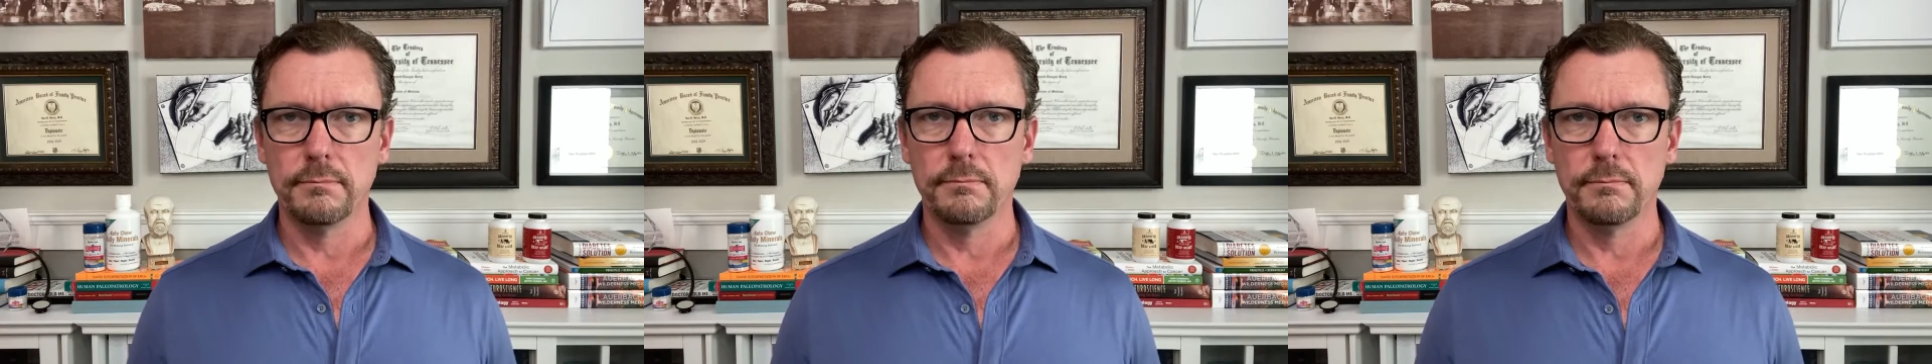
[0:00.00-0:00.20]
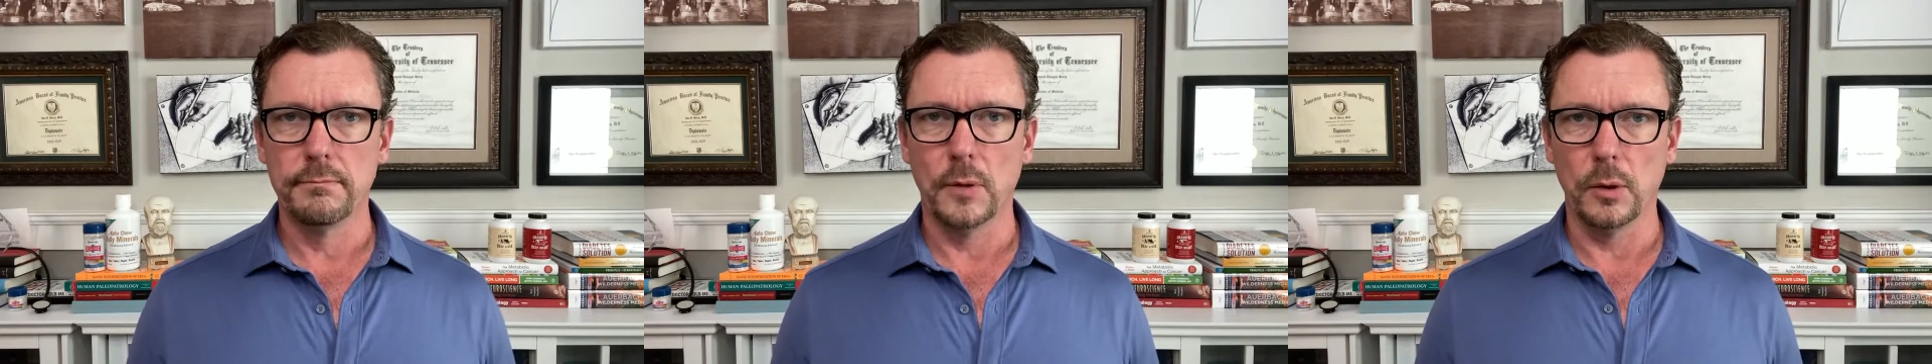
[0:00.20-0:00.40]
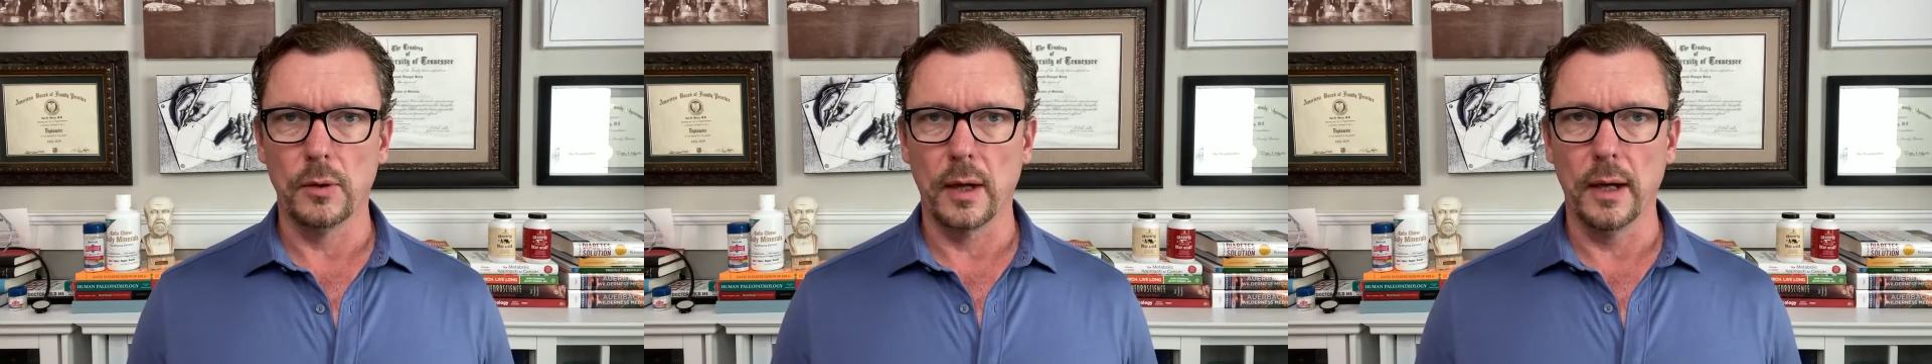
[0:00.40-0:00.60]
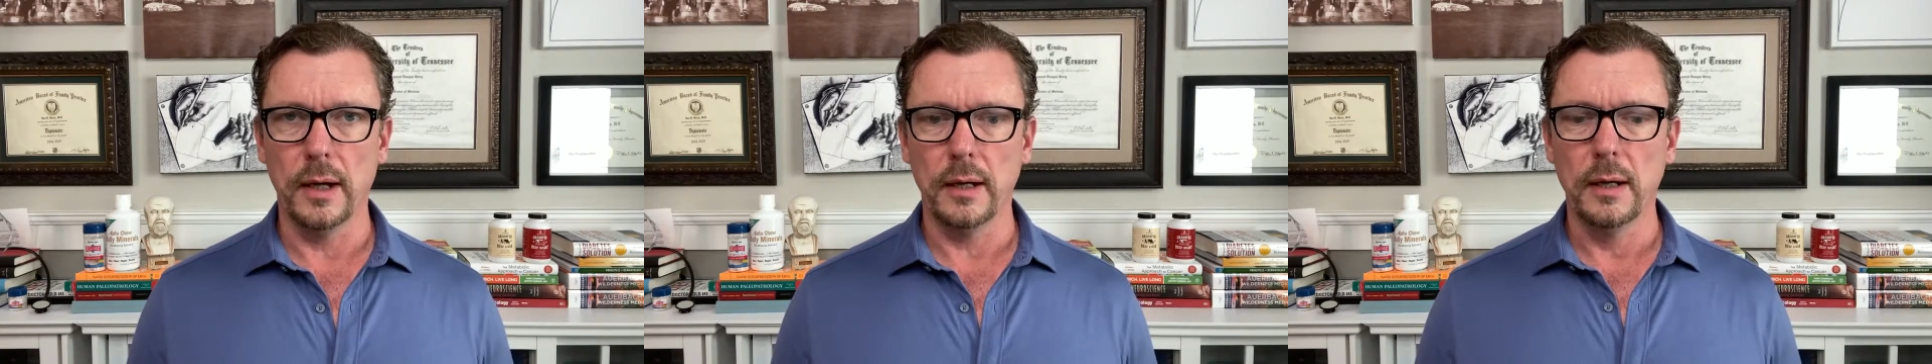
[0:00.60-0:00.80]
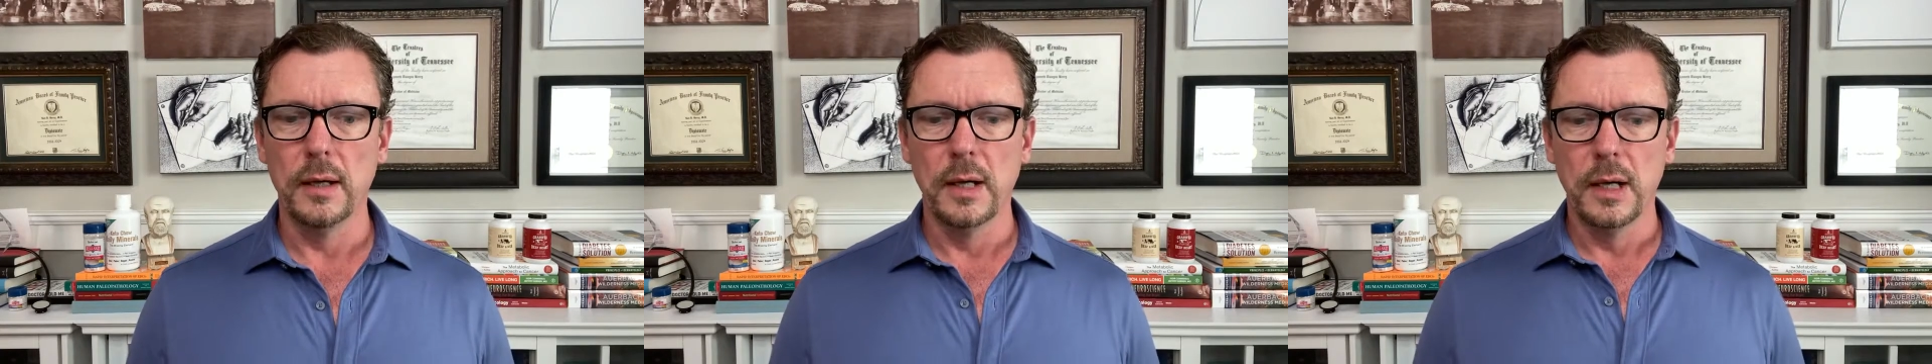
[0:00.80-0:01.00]

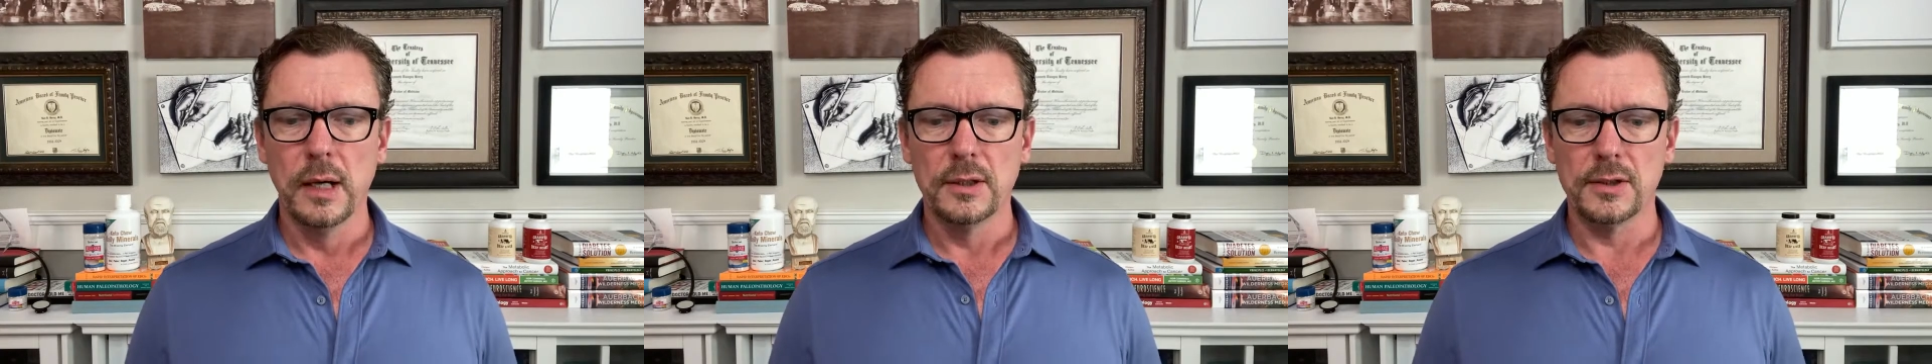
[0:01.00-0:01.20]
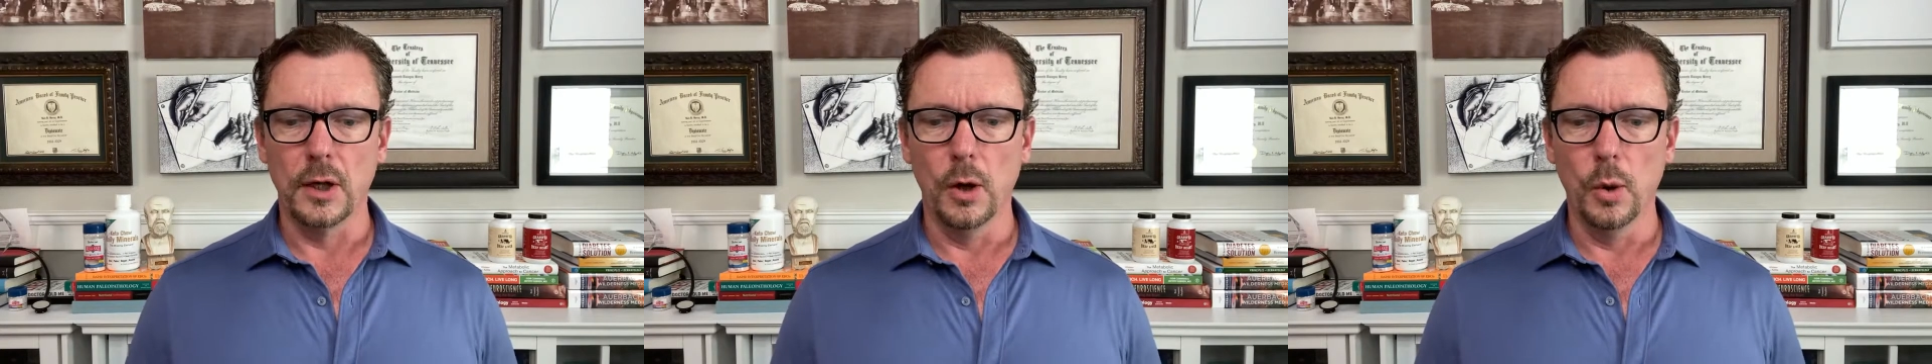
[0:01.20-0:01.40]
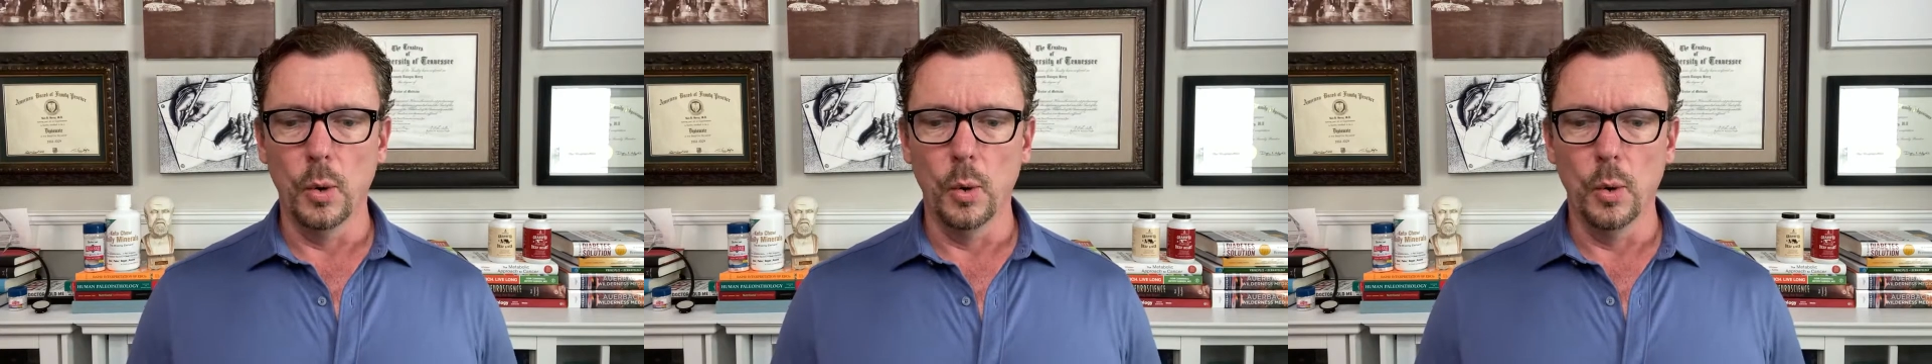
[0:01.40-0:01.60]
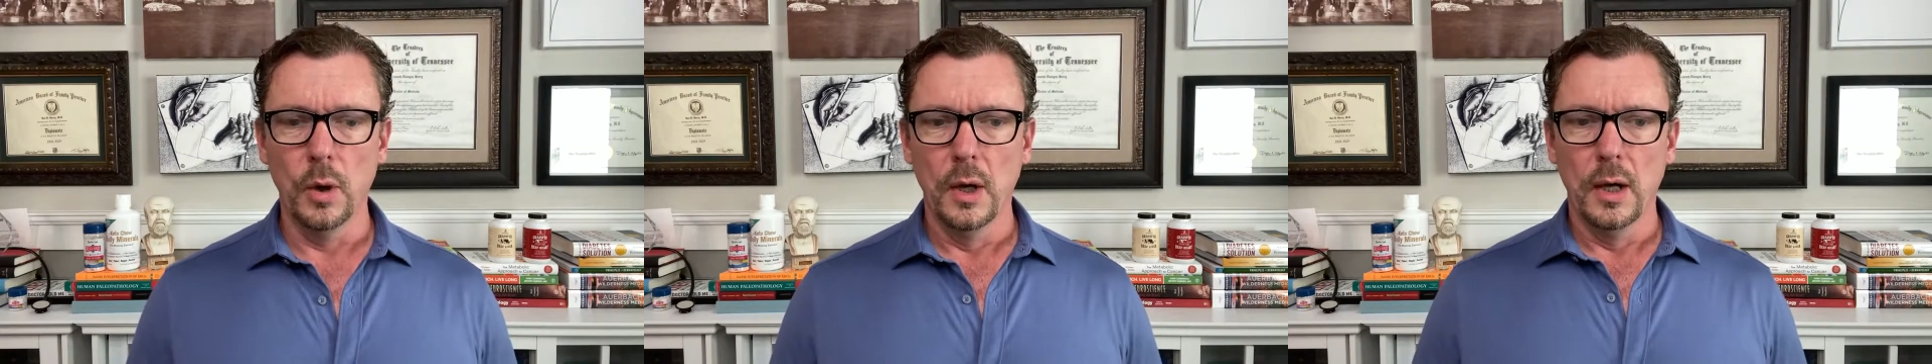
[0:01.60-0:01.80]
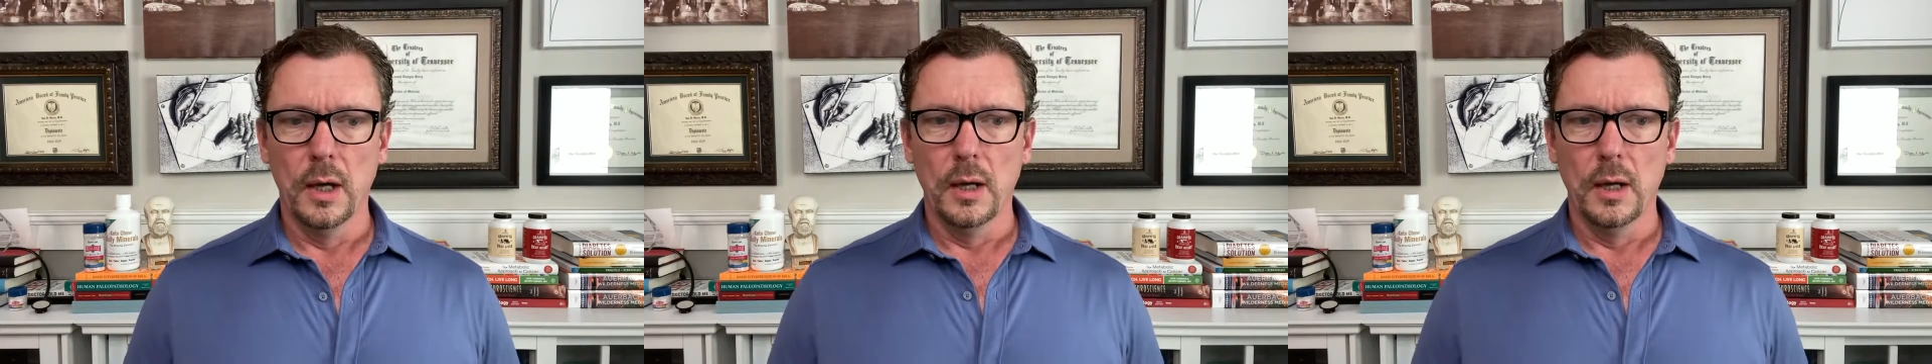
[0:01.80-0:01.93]
okay? So